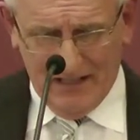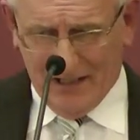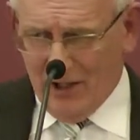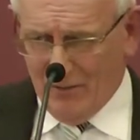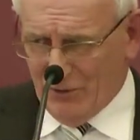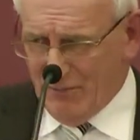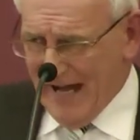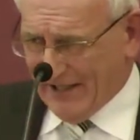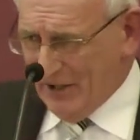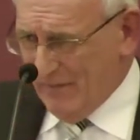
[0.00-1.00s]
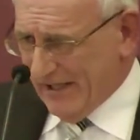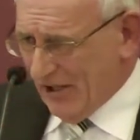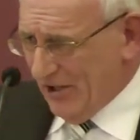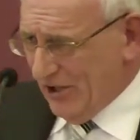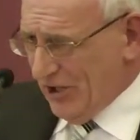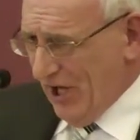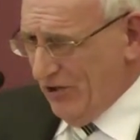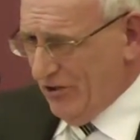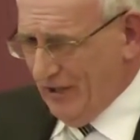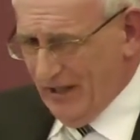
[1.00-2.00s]
It comes back to me
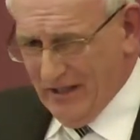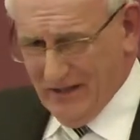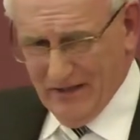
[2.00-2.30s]
continually.